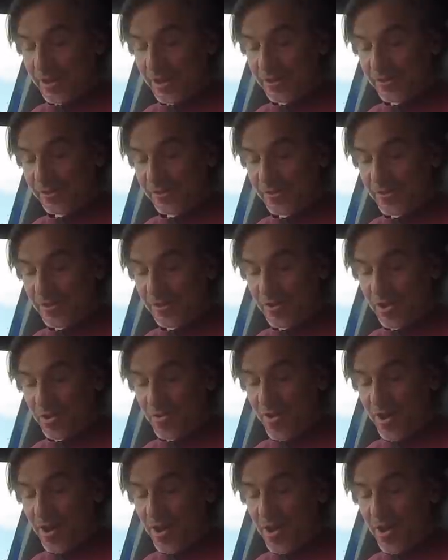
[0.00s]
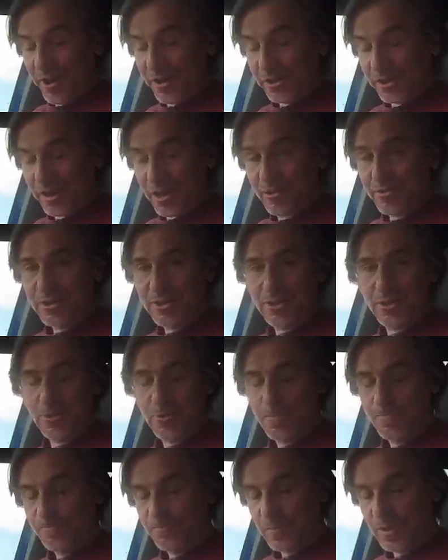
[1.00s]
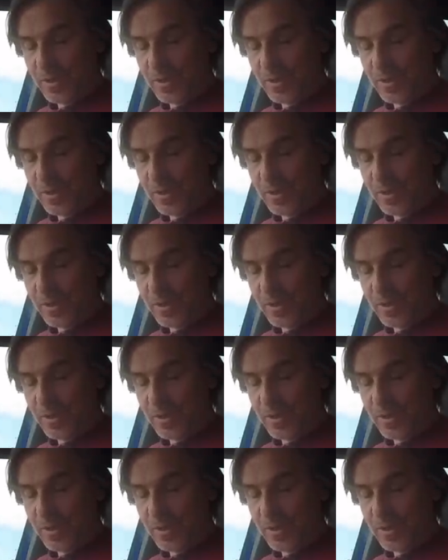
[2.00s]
It's got quite a high CO2